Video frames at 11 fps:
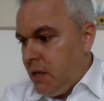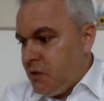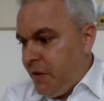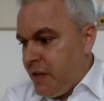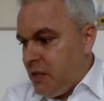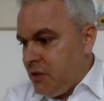
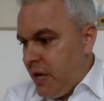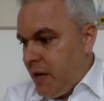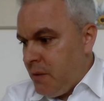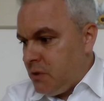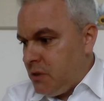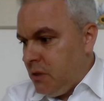Let's face it,
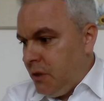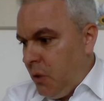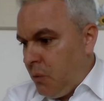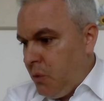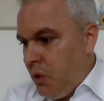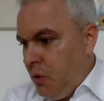James,
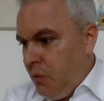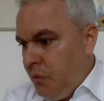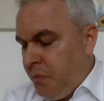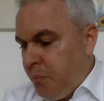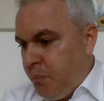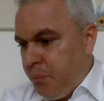
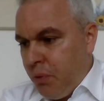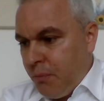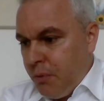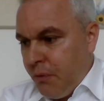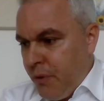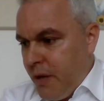you've
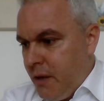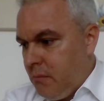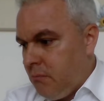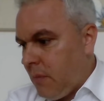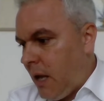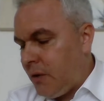probably
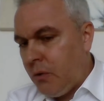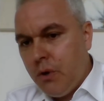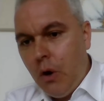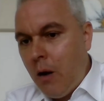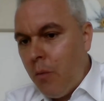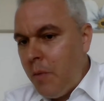written, I don't
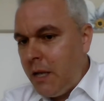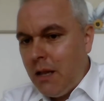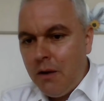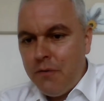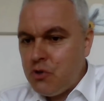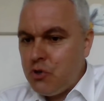know how many
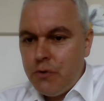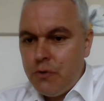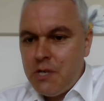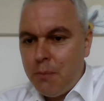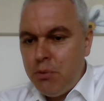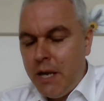life
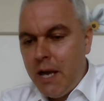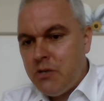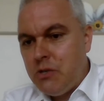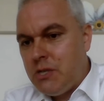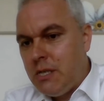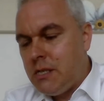insurance
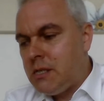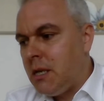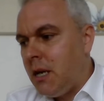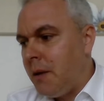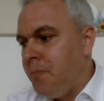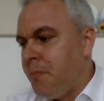applications in your
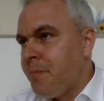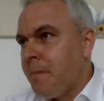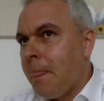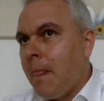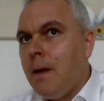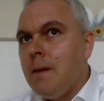time.
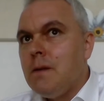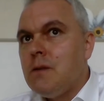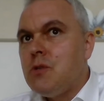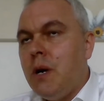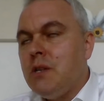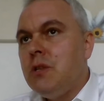
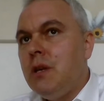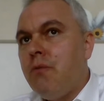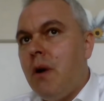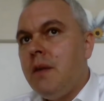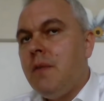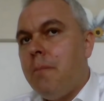To actually
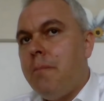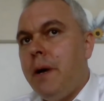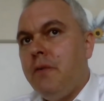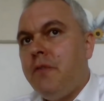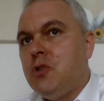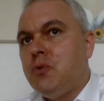write that
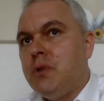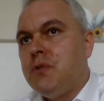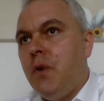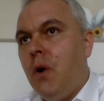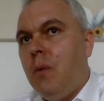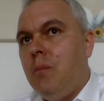
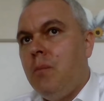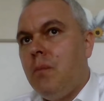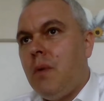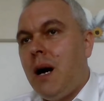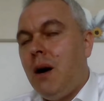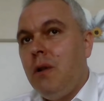beneficiaries form,
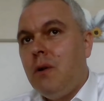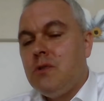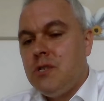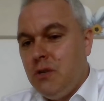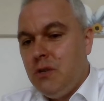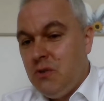how
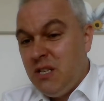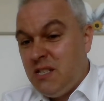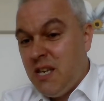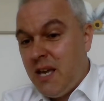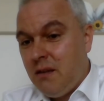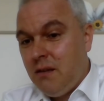long does it
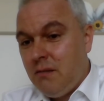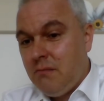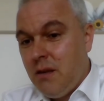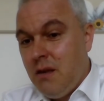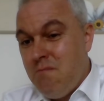usually take?